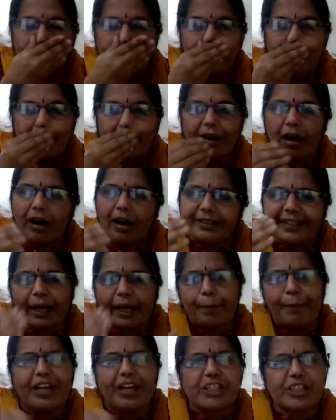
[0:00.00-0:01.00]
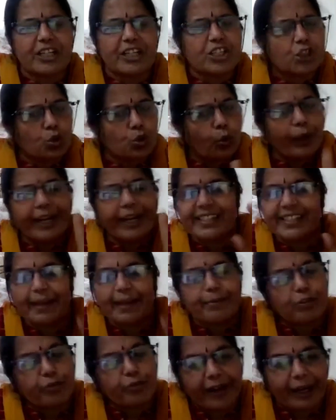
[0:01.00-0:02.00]
Author mentions 2
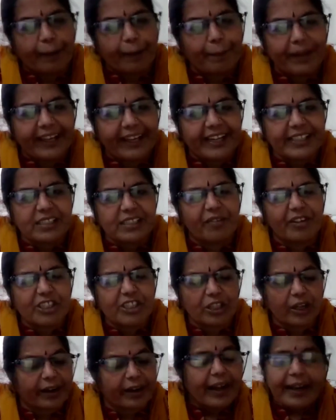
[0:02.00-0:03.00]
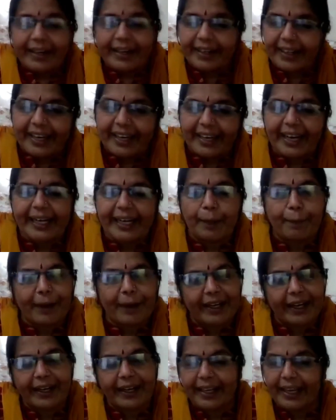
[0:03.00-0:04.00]
enzymes for replication, which are
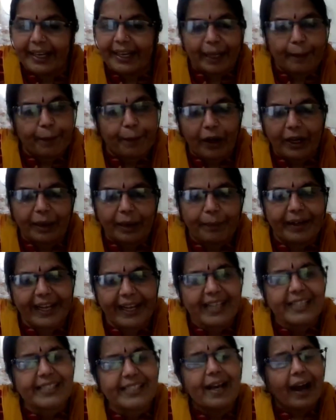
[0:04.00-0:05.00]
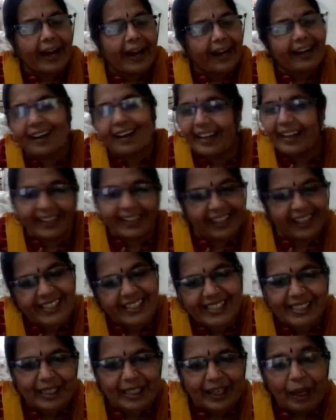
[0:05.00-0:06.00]
DNA-dependent DNA polymerase and
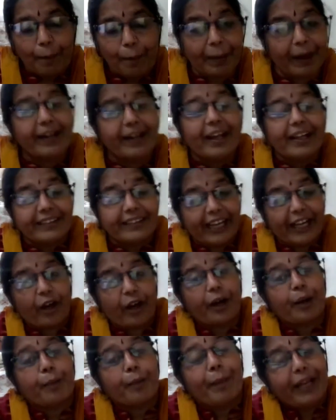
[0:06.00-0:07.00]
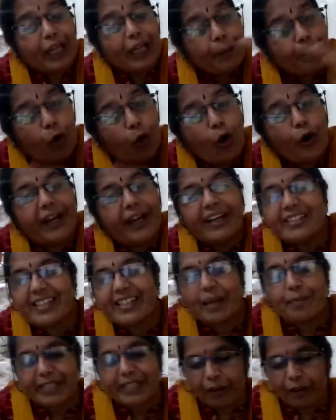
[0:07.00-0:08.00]
ligase. But there are many more
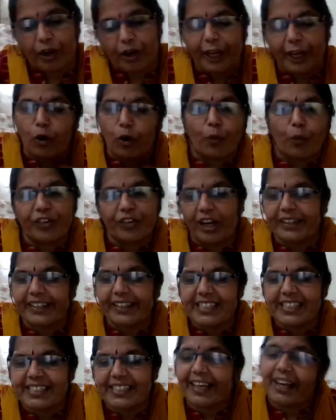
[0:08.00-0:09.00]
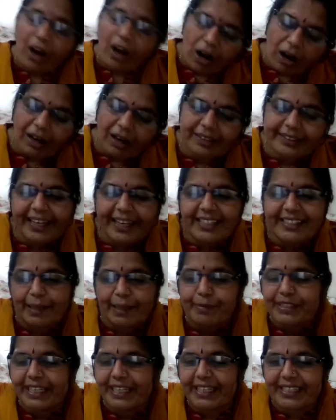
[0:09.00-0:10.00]
enzymes involved. I hope we are teaching all the
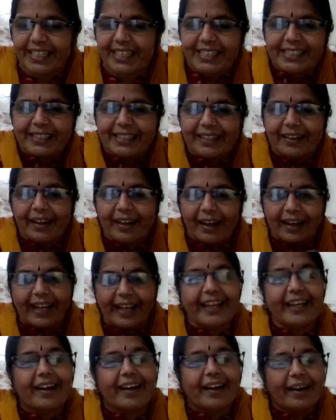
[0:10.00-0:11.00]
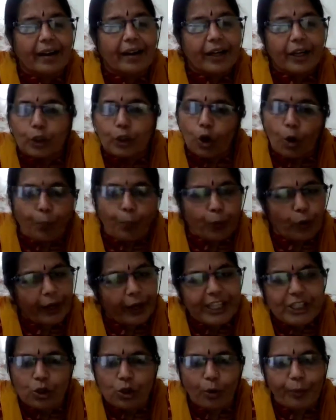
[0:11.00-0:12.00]
enzymes, teachers, like
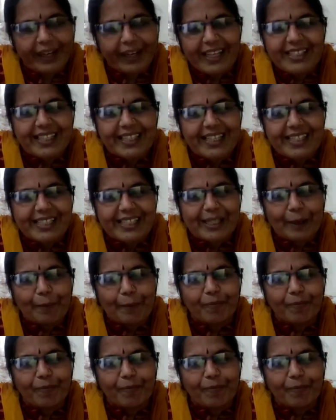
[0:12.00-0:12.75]
topoisomerases,